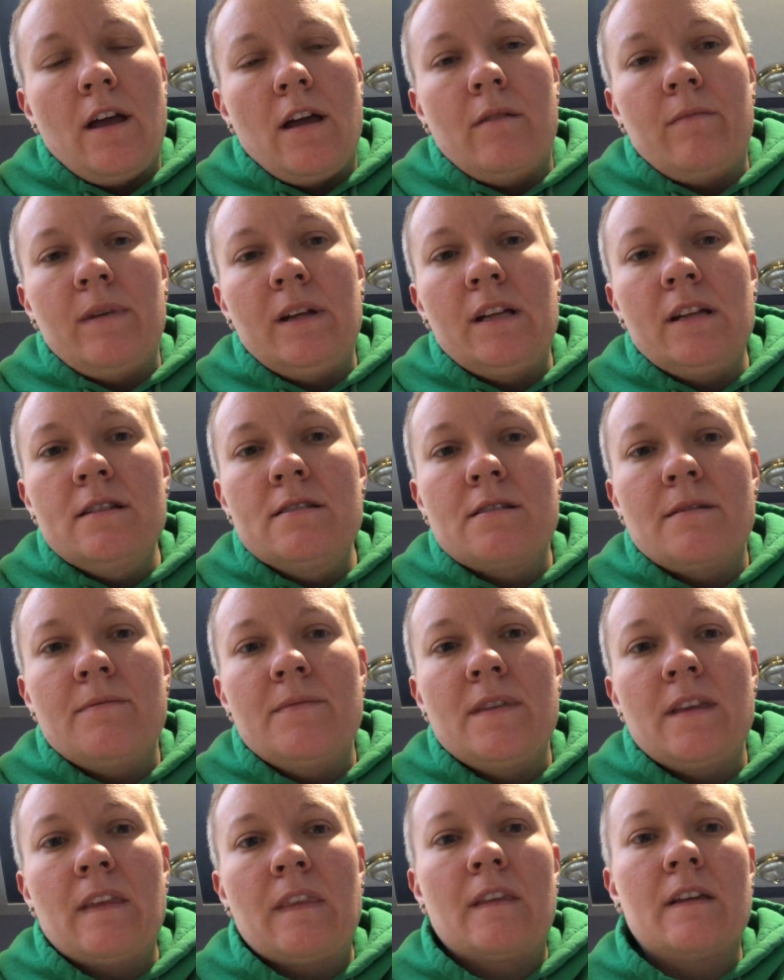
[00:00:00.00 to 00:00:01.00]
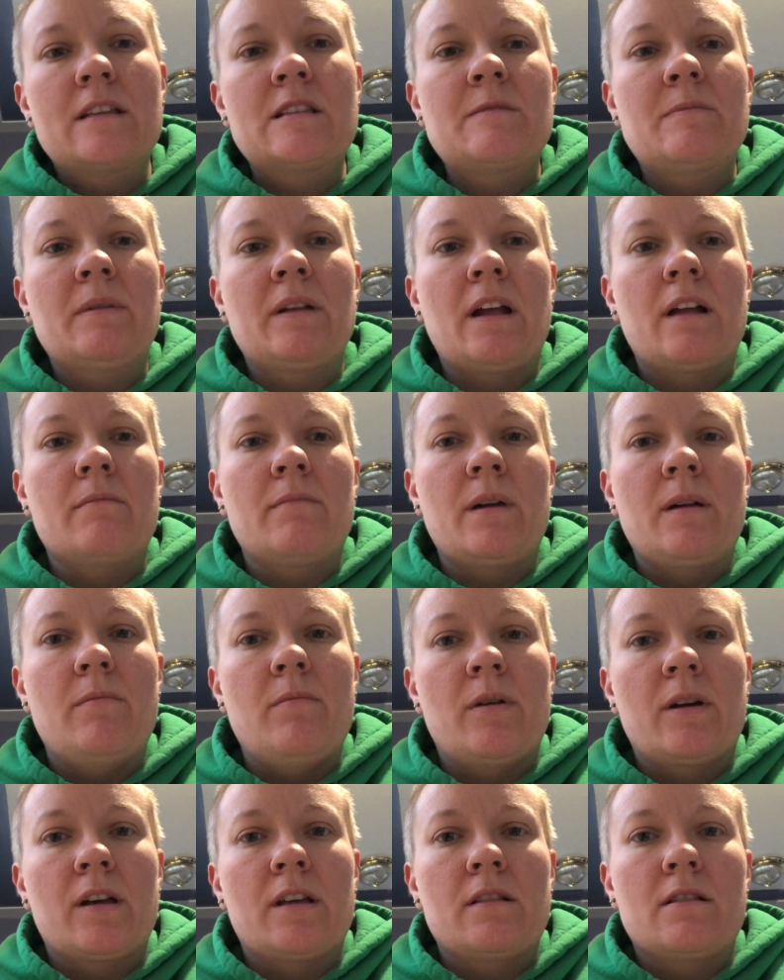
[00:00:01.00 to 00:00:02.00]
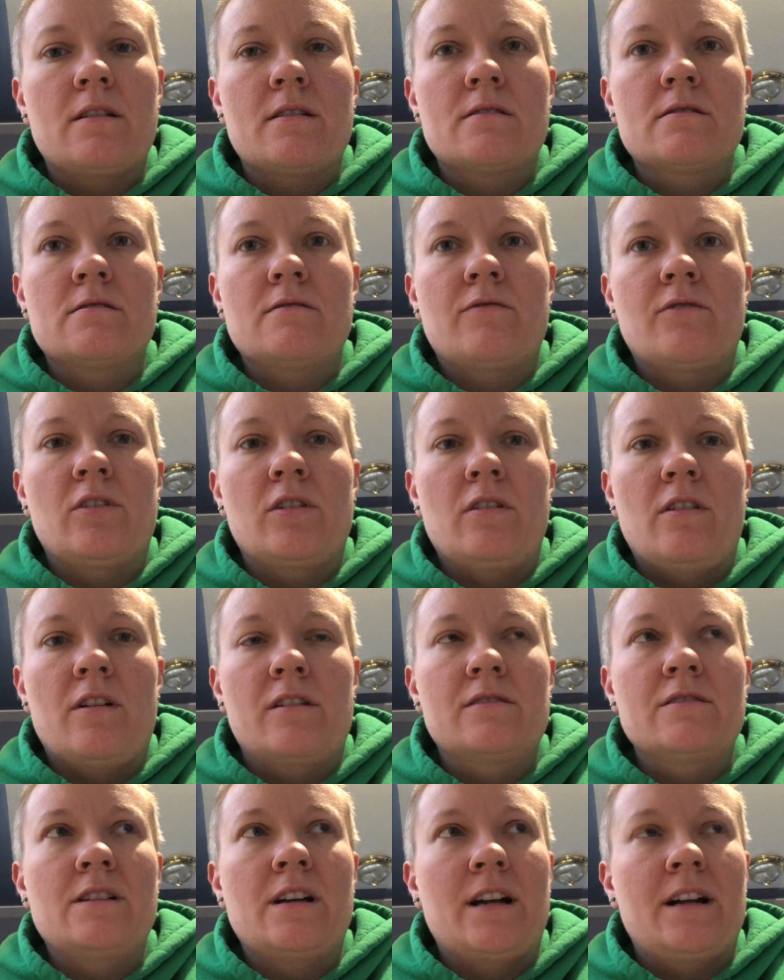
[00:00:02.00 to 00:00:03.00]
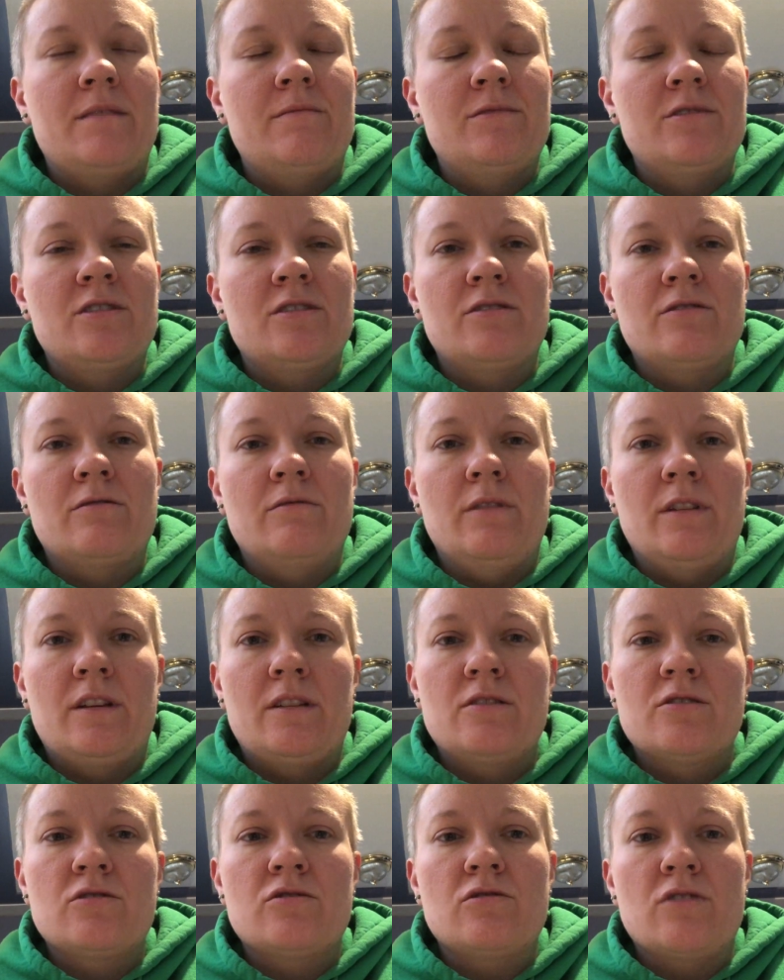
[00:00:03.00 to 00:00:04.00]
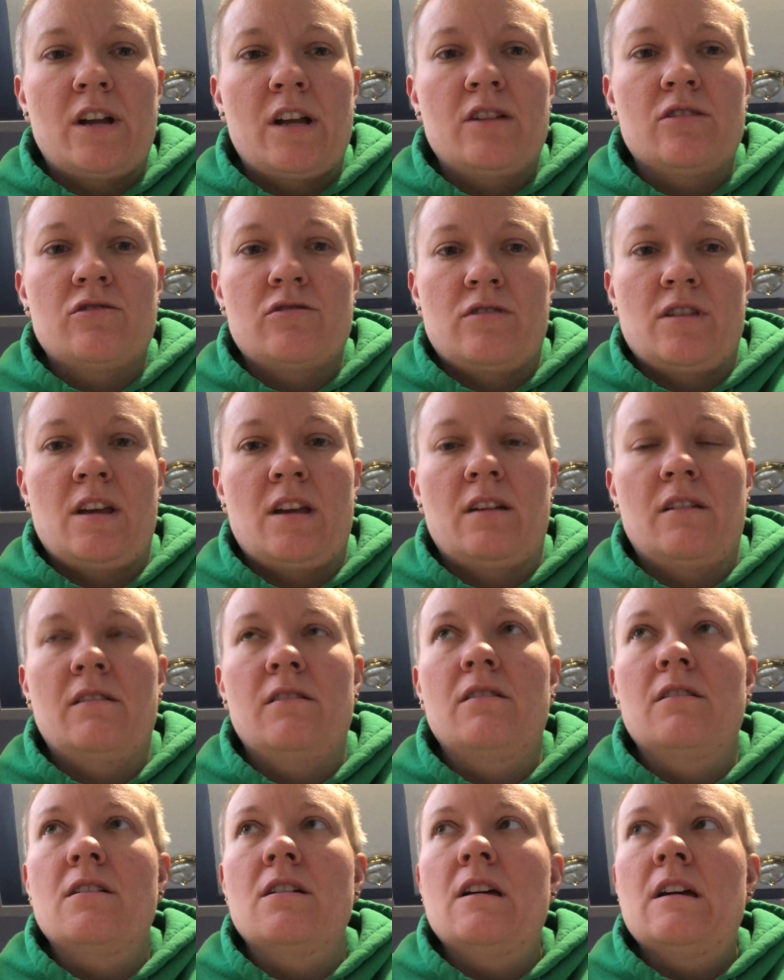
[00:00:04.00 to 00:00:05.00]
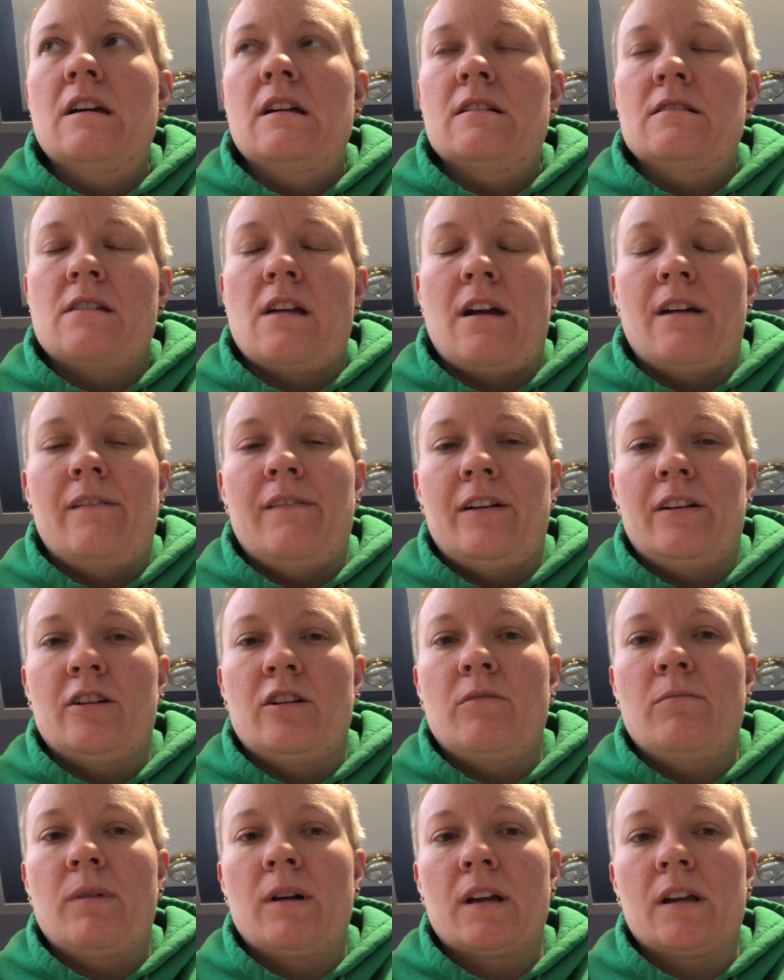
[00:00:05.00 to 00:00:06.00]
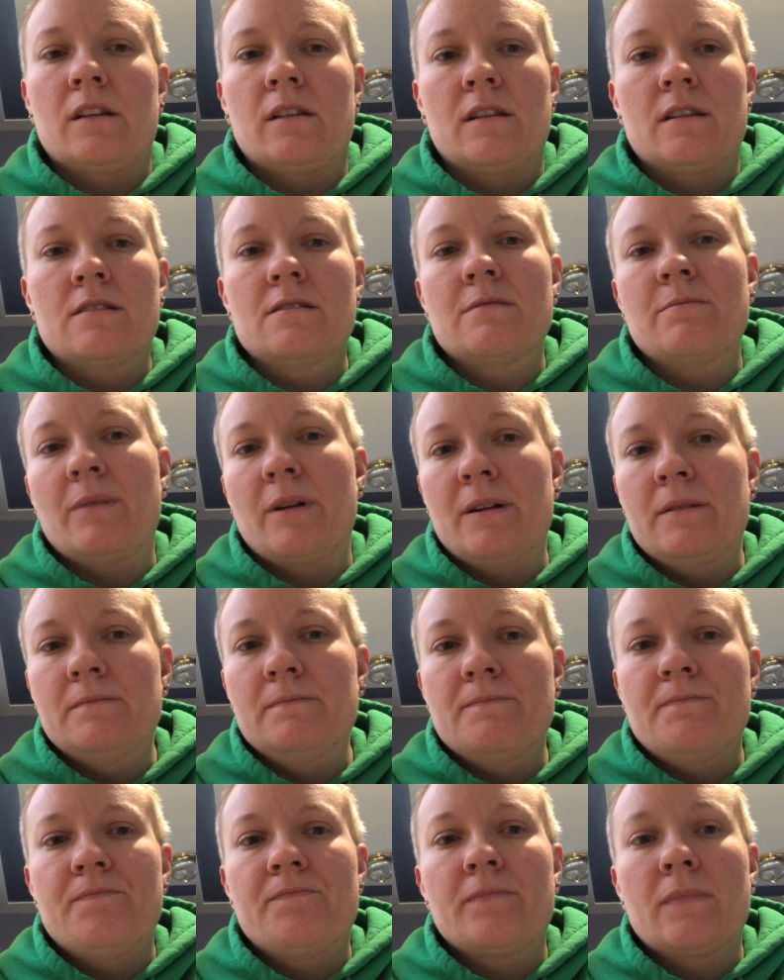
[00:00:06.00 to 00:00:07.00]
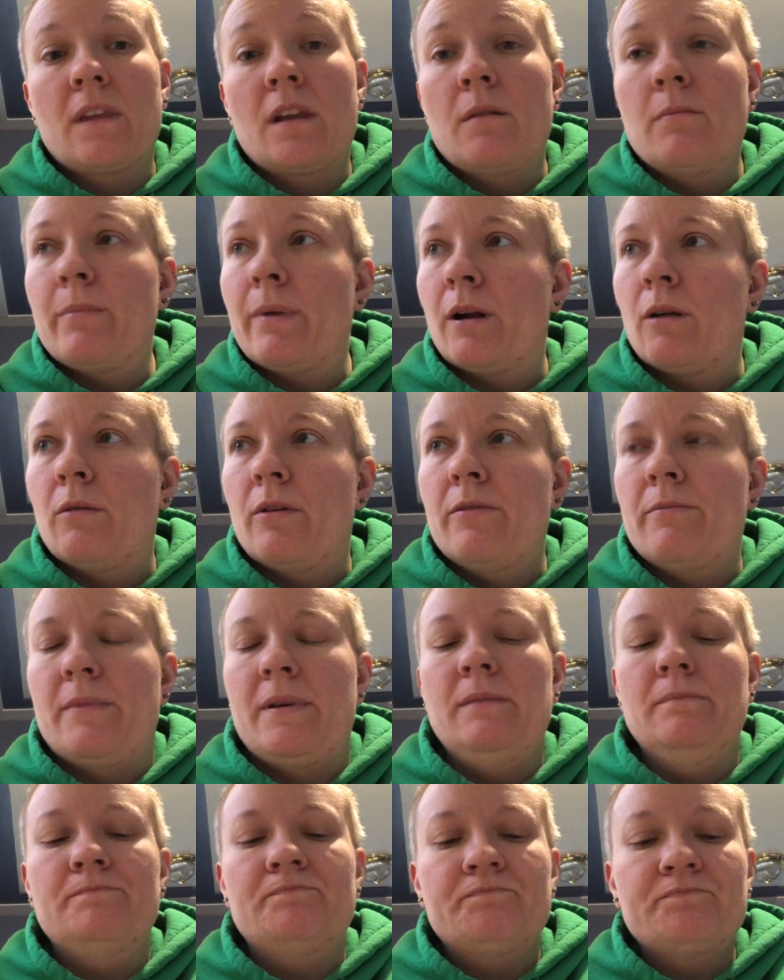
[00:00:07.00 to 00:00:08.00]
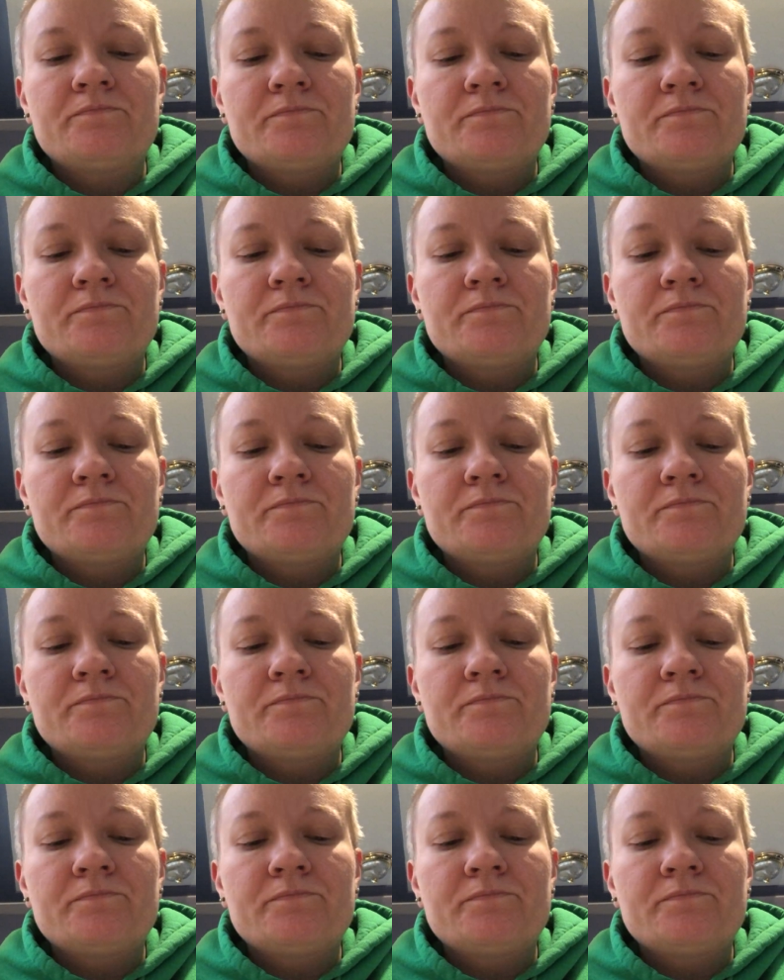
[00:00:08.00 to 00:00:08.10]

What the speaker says: and we did something that's been on my bucket list for a long time, which is a really strange thing to have on your bucket list, but bear with me.